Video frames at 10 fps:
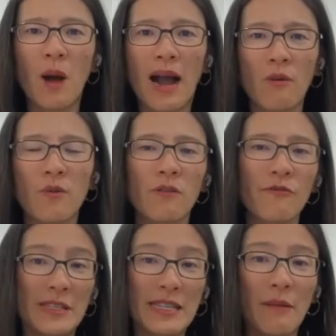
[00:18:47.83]
our
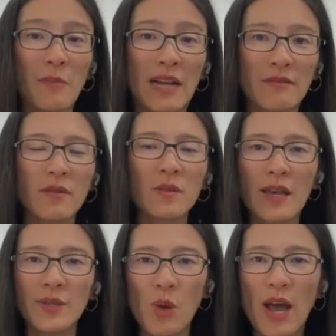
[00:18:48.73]
fintech partners
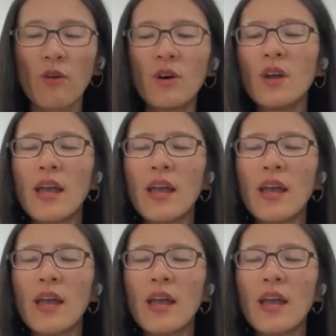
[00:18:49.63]
as well.